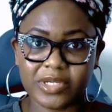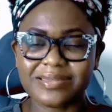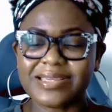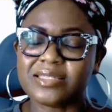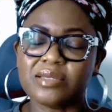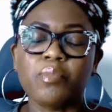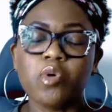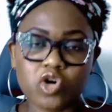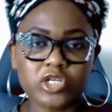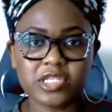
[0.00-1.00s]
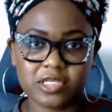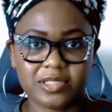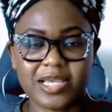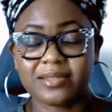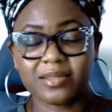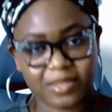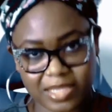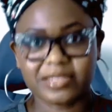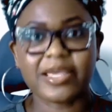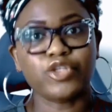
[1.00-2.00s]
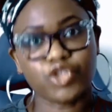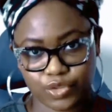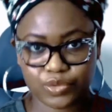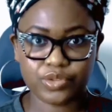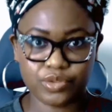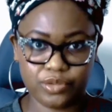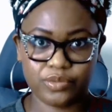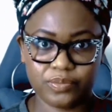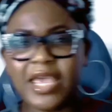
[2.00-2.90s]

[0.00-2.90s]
is as important as the things that you choose to do.